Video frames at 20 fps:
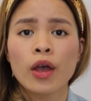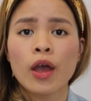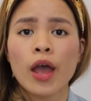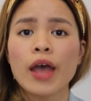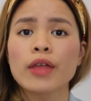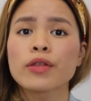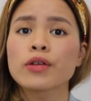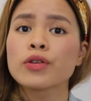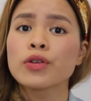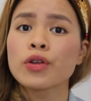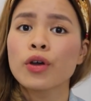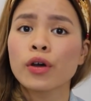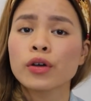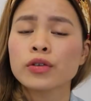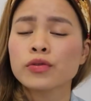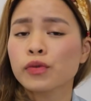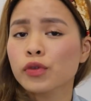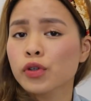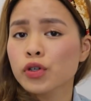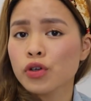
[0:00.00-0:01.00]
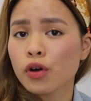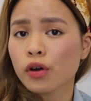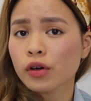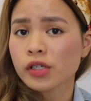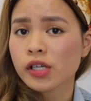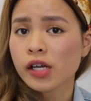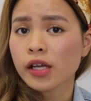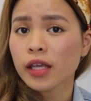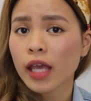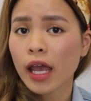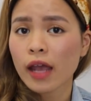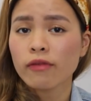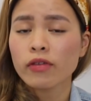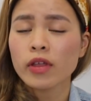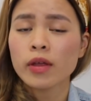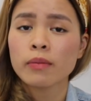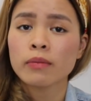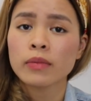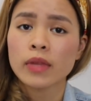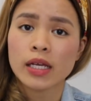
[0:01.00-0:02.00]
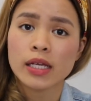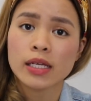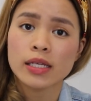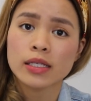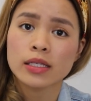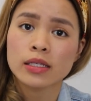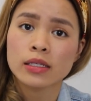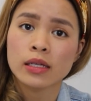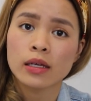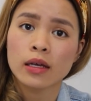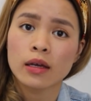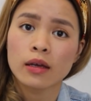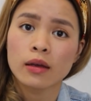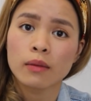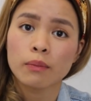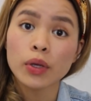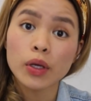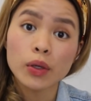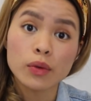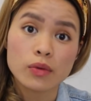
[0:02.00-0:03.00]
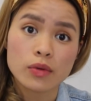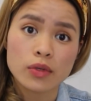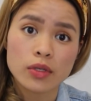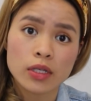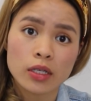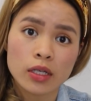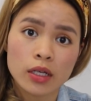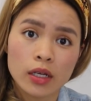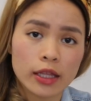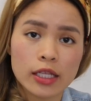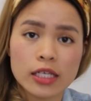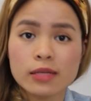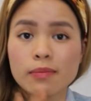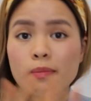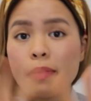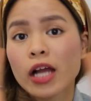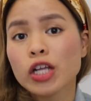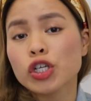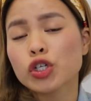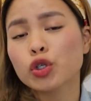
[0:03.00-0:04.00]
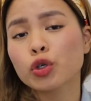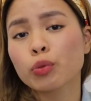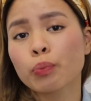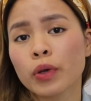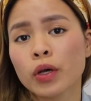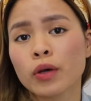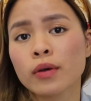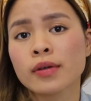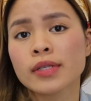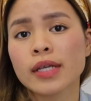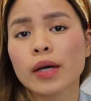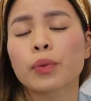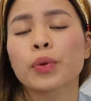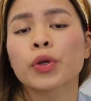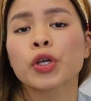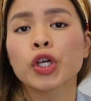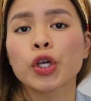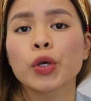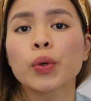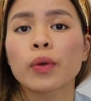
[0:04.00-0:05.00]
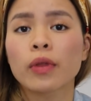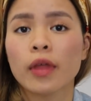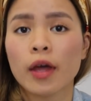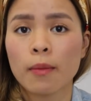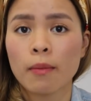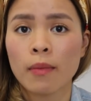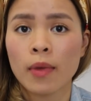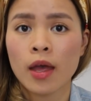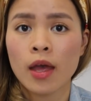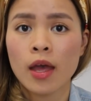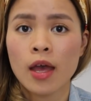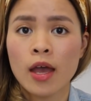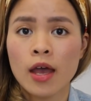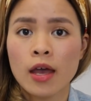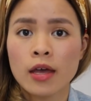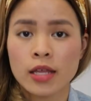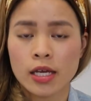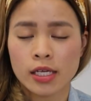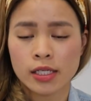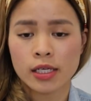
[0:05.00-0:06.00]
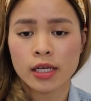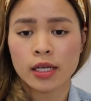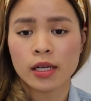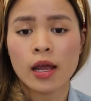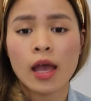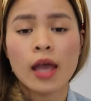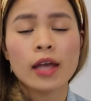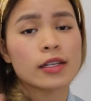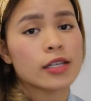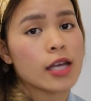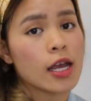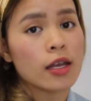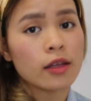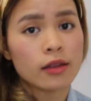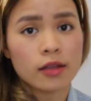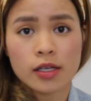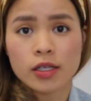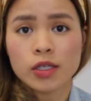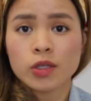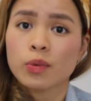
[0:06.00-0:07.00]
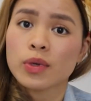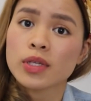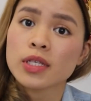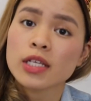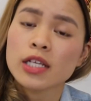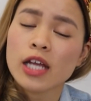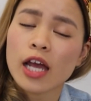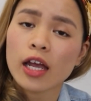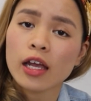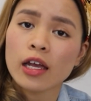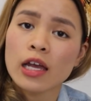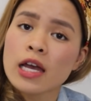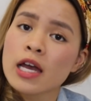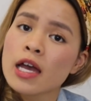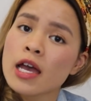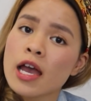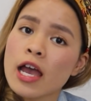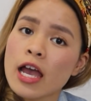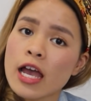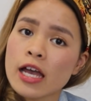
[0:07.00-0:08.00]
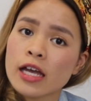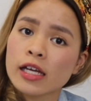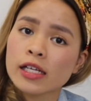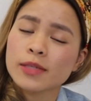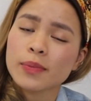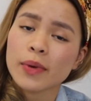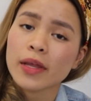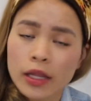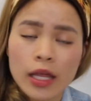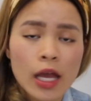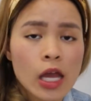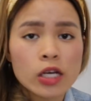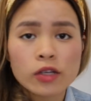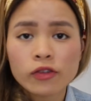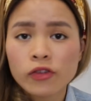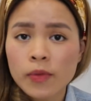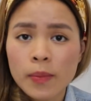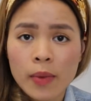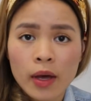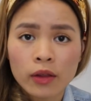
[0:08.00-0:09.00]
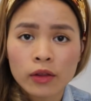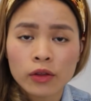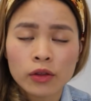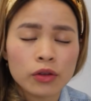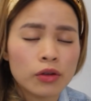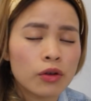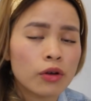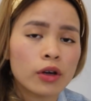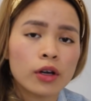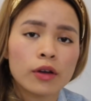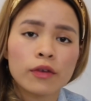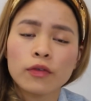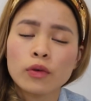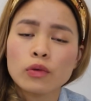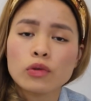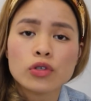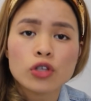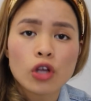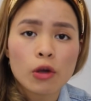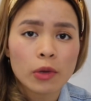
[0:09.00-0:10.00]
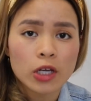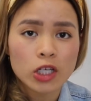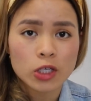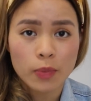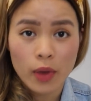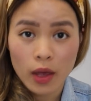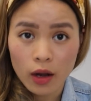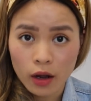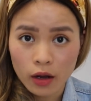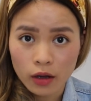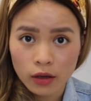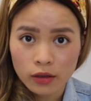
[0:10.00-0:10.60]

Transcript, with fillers: And the nurse or the doctor gave them these pills, these magical pills that would cure them. They said, take this once a day and by the end of the month, you're gonna feel so much better.